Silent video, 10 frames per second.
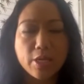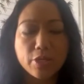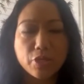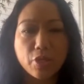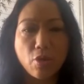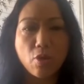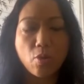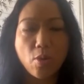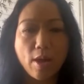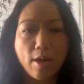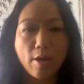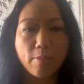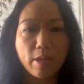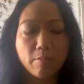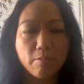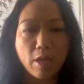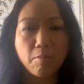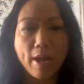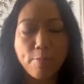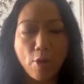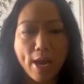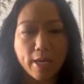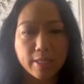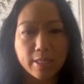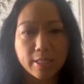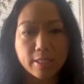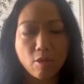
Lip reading: So in my practice,